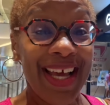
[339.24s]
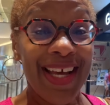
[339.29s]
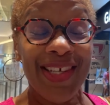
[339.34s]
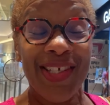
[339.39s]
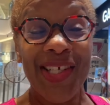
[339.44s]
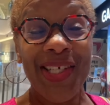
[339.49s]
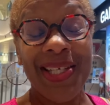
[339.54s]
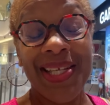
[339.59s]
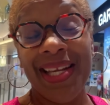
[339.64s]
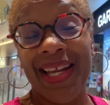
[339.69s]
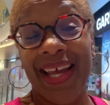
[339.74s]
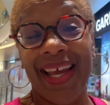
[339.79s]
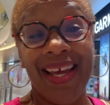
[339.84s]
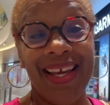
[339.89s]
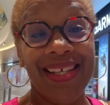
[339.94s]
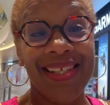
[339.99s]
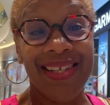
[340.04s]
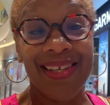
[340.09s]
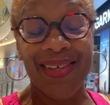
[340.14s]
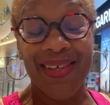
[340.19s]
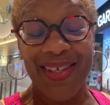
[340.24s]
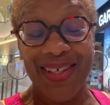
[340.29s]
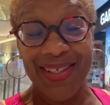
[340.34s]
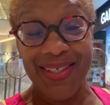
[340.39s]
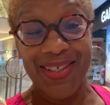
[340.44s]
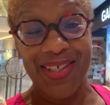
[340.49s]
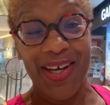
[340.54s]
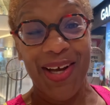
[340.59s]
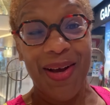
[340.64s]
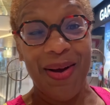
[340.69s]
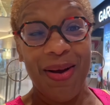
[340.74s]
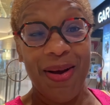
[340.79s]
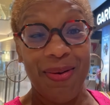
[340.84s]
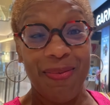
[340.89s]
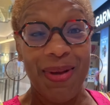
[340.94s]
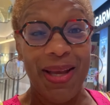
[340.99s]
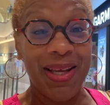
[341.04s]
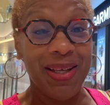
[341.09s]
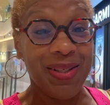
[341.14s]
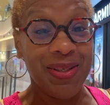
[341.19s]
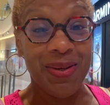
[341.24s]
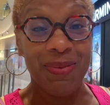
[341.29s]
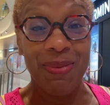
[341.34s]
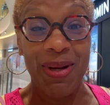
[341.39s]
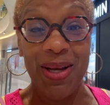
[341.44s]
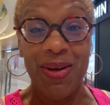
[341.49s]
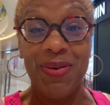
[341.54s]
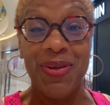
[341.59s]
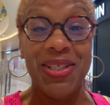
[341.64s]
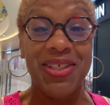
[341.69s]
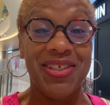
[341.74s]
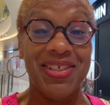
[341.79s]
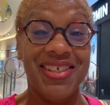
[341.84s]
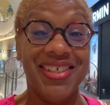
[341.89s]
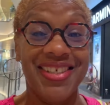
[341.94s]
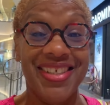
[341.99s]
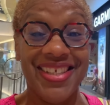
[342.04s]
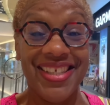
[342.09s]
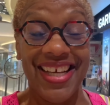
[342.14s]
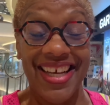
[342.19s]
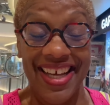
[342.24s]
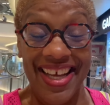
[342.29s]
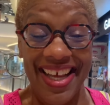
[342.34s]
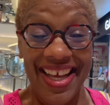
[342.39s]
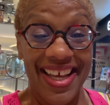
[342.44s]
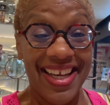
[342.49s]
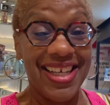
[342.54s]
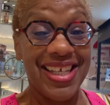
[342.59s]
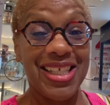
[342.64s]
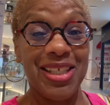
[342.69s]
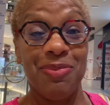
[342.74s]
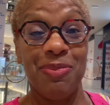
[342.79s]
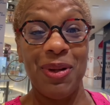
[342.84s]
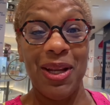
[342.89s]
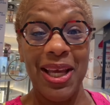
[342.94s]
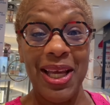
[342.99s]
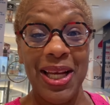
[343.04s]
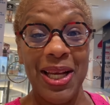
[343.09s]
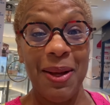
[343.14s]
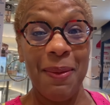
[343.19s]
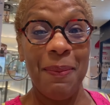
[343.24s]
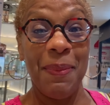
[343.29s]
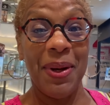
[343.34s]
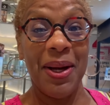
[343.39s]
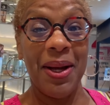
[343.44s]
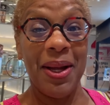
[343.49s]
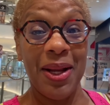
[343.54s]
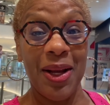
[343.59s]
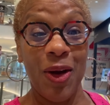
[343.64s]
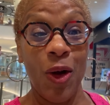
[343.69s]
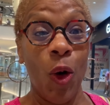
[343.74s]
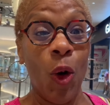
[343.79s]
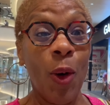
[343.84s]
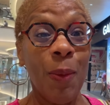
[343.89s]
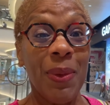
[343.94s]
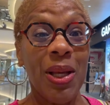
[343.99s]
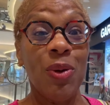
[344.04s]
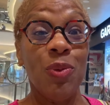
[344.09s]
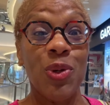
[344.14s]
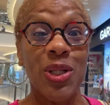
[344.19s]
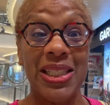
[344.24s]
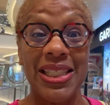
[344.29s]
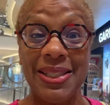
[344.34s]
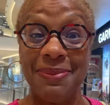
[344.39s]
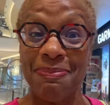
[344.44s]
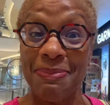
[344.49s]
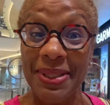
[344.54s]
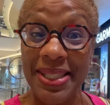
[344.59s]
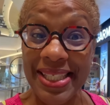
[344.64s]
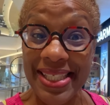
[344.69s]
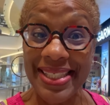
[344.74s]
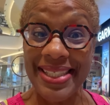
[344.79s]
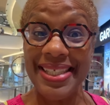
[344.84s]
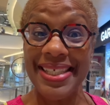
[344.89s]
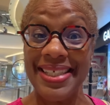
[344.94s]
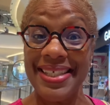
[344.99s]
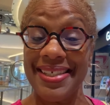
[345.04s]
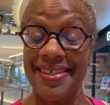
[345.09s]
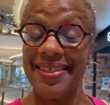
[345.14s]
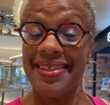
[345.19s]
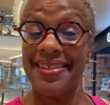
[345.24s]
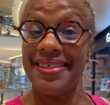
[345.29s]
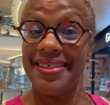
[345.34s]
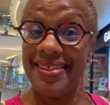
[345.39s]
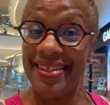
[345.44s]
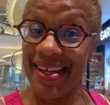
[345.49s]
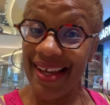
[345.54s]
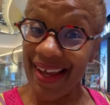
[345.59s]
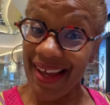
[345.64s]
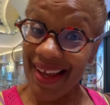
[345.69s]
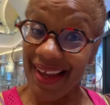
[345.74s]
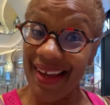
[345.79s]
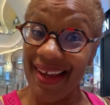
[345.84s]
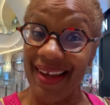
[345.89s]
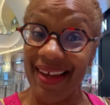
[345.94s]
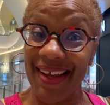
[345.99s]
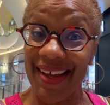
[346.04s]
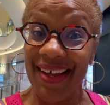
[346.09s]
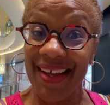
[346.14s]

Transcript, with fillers: She did an excellent job answering my questions and explaining, but Garmin was busy today.